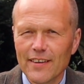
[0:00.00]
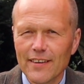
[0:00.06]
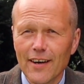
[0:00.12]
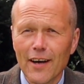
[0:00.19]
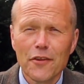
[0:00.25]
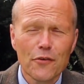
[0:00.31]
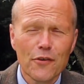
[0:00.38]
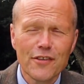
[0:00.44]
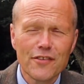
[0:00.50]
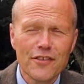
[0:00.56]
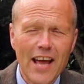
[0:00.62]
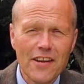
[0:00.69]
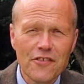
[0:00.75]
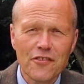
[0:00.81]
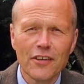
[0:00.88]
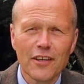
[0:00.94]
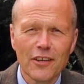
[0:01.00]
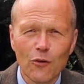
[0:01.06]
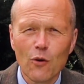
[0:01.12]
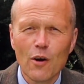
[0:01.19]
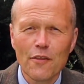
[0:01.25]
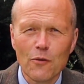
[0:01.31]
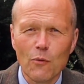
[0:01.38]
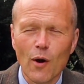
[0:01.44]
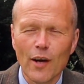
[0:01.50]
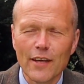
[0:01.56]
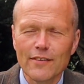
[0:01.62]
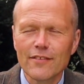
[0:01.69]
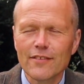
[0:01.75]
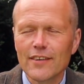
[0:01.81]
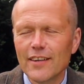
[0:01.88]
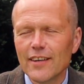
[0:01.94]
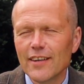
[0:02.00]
either intentional or otherwise,